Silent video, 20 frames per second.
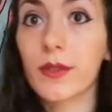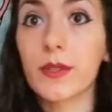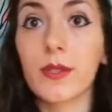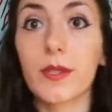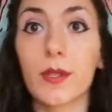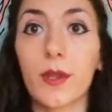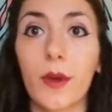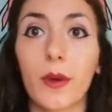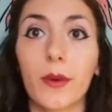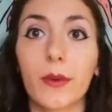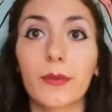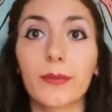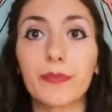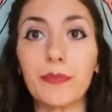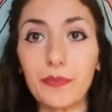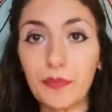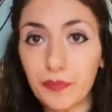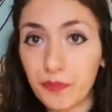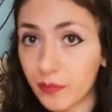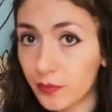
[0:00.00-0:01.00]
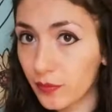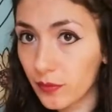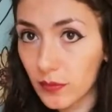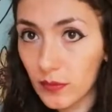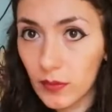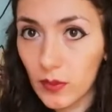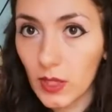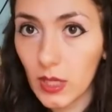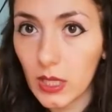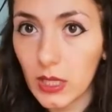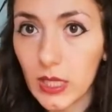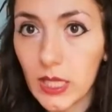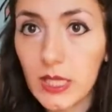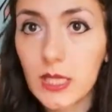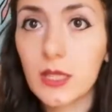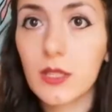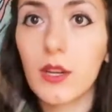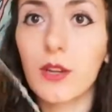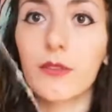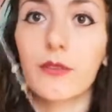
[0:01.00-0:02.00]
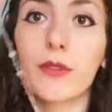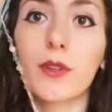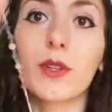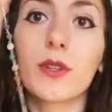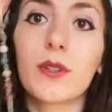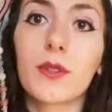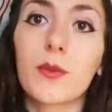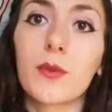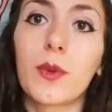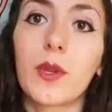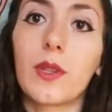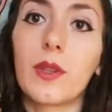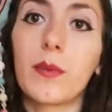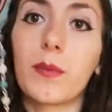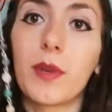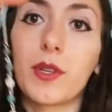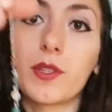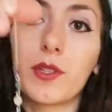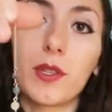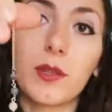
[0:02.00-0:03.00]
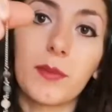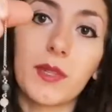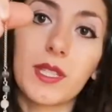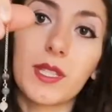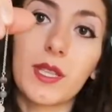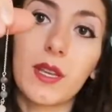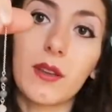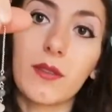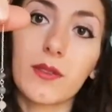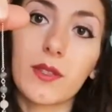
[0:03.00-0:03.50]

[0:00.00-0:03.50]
So let's start first with the pendulum itself.